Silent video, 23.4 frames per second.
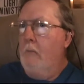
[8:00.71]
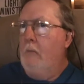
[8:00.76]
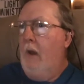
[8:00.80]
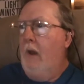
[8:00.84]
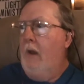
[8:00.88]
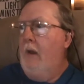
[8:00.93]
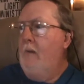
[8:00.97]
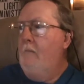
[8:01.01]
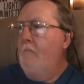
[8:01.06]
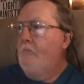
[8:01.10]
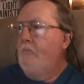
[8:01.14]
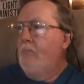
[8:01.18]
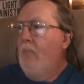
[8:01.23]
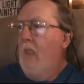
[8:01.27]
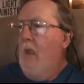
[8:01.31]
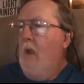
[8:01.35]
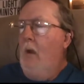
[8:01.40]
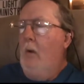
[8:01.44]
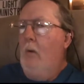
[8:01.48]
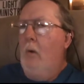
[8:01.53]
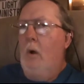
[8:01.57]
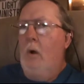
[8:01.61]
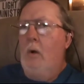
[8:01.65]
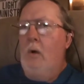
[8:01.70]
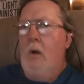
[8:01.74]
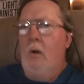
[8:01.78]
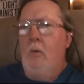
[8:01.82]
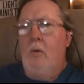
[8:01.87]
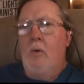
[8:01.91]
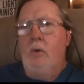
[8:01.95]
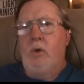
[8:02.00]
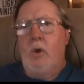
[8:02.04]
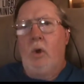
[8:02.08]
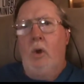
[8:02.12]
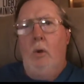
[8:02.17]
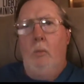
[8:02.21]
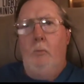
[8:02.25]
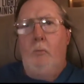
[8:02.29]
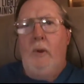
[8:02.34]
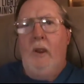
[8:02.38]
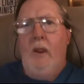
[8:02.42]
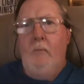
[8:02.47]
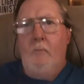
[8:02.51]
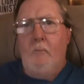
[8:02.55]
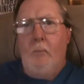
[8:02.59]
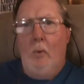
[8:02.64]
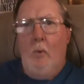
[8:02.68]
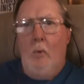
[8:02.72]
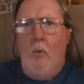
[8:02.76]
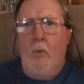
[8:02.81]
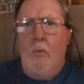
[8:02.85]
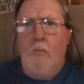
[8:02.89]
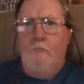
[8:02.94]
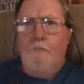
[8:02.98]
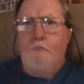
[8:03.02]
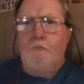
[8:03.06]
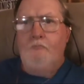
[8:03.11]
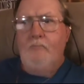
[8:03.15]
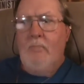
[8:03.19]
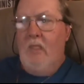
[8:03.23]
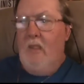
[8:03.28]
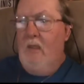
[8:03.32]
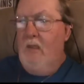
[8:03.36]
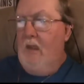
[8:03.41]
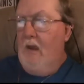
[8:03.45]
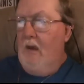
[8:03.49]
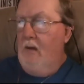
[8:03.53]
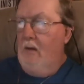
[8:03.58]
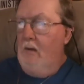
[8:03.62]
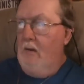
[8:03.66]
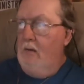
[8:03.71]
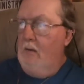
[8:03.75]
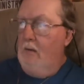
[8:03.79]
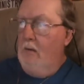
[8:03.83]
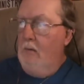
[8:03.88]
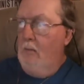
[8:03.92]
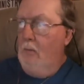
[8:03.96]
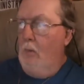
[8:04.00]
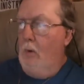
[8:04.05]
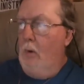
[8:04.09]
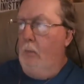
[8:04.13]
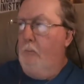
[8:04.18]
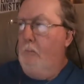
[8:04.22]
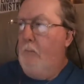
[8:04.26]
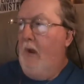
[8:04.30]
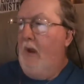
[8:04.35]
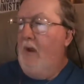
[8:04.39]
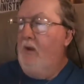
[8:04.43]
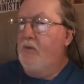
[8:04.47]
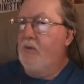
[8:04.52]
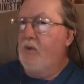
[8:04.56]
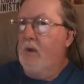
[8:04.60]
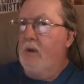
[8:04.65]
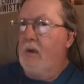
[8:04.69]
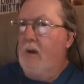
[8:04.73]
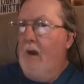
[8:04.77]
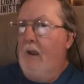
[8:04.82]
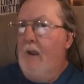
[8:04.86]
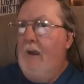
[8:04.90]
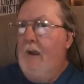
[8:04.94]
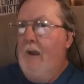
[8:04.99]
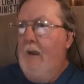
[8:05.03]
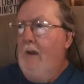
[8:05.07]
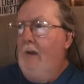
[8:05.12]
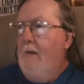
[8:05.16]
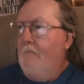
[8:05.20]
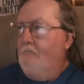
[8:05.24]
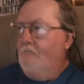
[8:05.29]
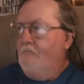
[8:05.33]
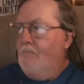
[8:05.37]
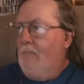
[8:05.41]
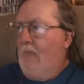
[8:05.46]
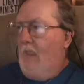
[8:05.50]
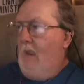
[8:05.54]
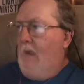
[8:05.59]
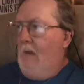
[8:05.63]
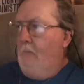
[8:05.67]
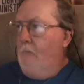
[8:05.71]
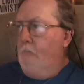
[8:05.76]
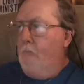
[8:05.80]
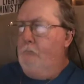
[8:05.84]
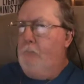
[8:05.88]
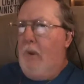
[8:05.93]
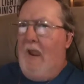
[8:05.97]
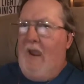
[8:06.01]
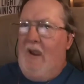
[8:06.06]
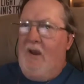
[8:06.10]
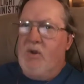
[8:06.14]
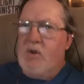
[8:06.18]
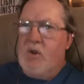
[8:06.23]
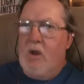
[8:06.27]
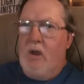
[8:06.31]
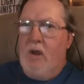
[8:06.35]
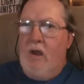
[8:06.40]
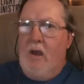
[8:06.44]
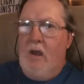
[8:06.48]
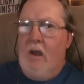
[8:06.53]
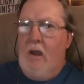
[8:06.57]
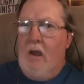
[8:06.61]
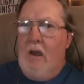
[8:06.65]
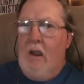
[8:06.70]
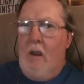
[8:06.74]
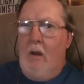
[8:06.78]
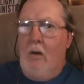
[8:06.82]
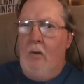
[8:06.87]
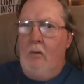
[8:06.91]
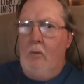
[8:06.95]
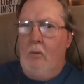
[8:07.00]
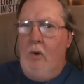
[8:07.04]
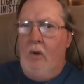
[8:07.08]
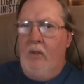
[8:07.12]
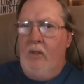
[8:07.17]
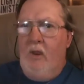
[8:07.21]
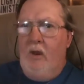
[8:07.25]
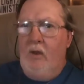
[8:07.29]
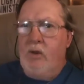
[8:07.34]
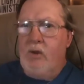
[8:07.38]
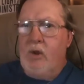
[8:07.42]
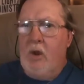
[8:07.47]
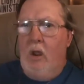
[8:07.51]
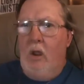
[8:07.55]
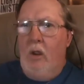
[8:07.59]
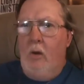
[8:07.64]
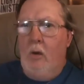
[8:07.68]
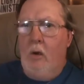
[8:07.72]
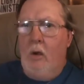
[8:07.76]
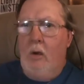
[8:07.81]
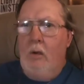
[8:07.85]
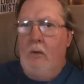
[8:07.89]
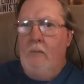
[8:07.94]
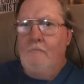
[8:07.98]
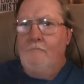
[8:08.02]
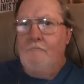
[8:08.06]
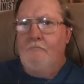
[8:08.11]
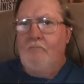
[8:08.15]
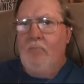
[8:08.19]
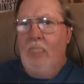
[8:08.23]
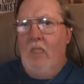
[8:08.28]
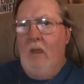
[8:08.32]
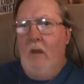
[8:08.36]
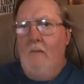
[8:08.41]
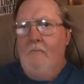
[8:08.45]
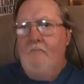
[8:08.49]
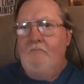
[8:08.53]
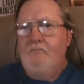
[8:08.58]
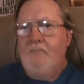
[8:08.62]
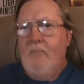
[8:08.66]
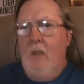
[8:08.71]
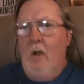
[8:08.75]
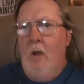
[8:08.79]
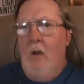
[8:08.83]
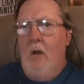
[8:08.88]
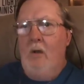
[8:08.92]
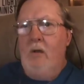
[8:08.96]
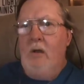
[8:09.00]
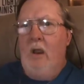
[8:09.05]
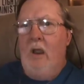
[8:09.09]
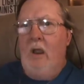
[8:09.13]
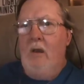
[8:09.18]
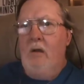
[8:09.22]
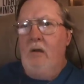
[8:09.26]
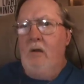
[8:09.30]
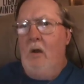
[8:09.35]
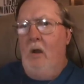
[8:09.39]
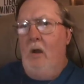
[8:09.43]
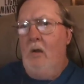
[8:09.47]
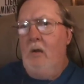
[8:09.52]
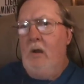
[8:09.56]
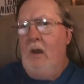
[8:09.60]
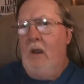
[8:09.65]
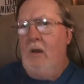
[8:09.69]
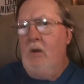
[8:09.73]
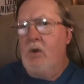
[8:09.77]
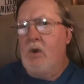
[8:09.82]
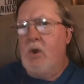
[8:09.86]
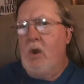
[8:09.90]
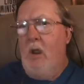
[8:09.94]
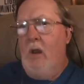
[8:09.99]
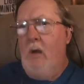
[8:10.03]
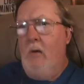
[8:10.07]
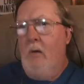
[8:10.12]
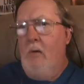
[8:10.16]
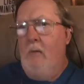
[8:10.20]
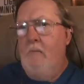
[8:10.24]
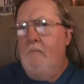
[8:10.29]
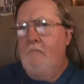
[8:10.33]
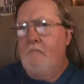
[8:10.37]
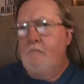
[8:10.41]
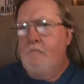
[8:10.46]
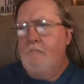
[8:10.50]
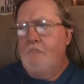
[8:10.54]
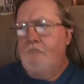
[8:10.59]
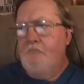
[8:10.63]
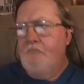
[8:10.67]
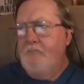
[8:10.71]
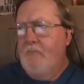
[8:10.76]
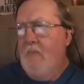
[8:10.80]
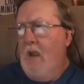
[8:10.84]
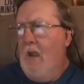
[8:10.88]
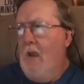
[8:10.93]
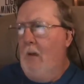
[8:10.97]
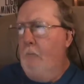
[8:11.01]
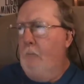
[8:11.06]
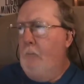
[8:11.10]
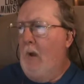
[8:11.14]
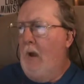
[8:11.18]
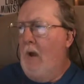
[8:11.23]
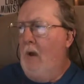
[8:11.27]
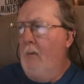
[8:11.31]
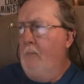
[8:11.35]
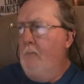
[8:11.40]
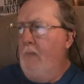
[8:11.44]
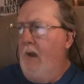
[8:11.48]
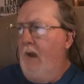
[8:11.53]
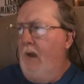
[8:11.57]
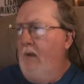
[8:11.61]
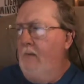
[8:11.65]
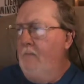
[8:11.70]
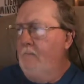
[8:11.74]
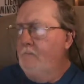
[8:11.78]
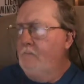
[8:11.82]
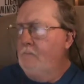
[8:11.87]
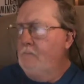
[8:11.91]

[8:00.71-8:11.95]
me, where there were two people that were basically bashing it out with each other on that channel about me.